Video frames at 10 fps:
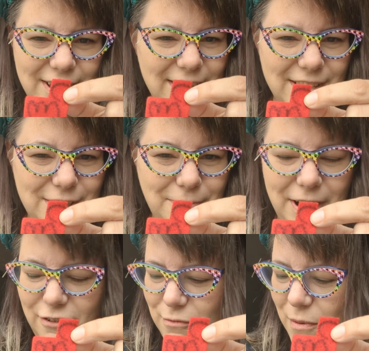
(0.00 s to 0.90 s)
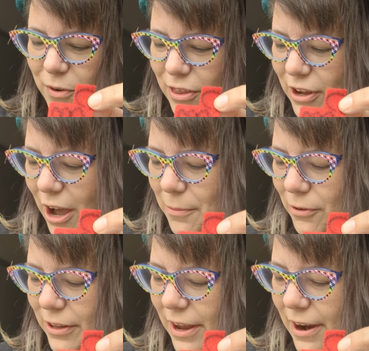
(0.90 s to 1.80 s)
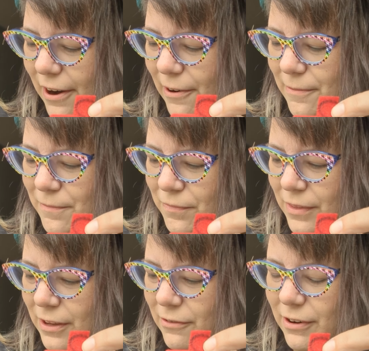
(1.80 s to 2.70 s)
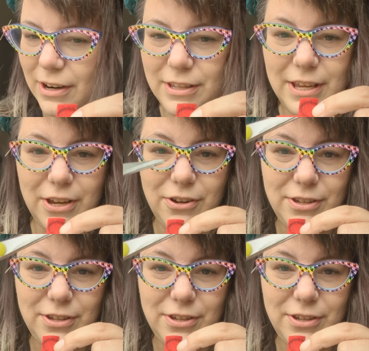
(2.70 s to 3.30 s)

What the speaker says: Easy way to remember, the gobble and the hair. We're going to take your